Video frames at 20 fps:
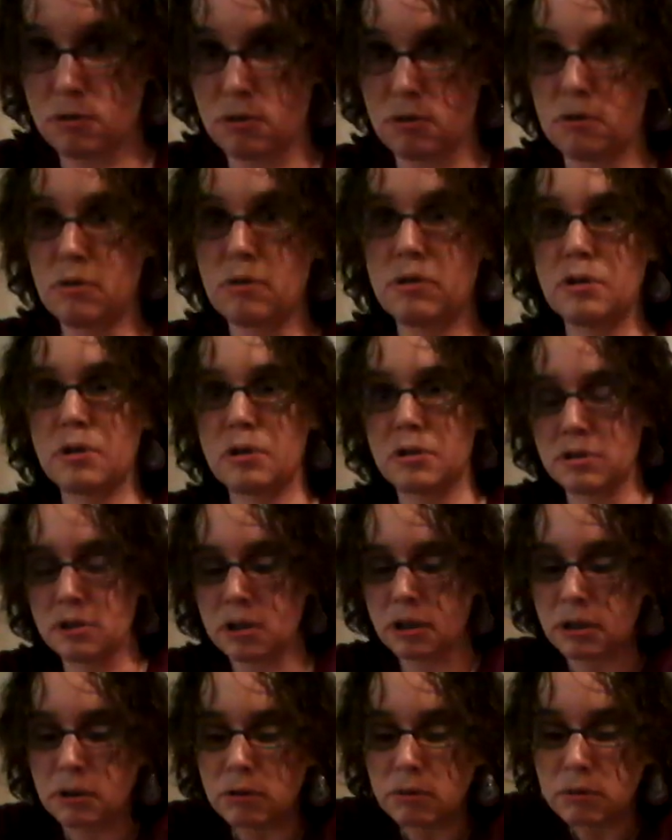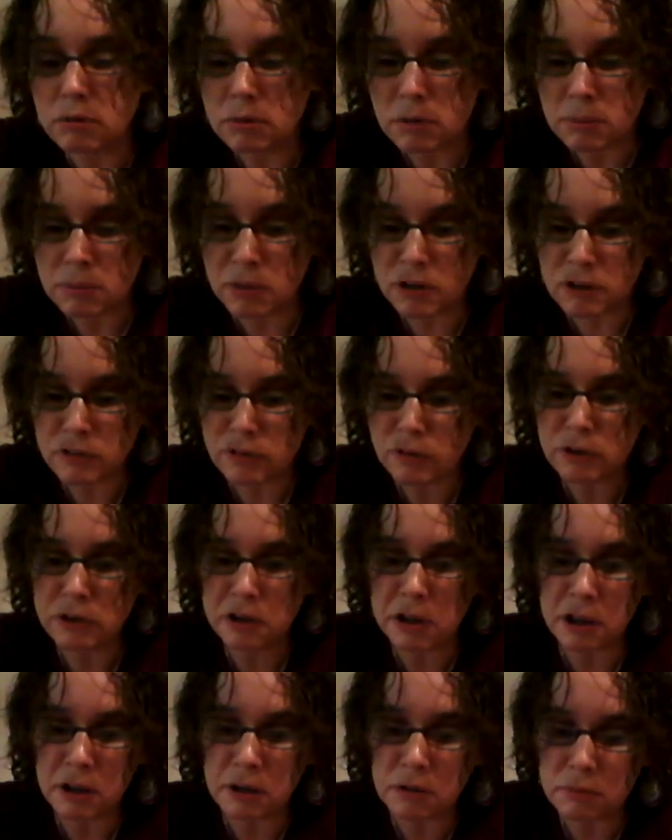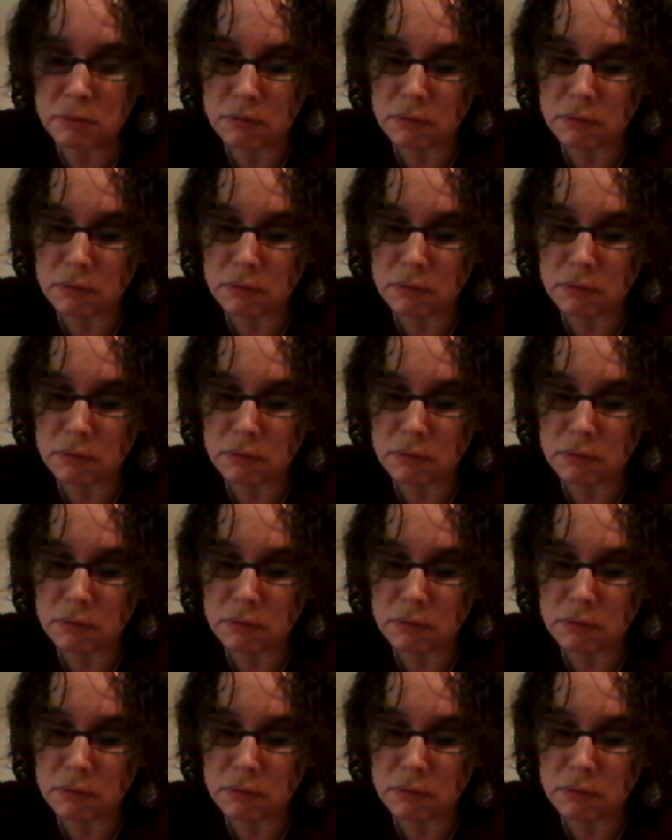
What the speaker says: Hold on a second. I'm looking for a date.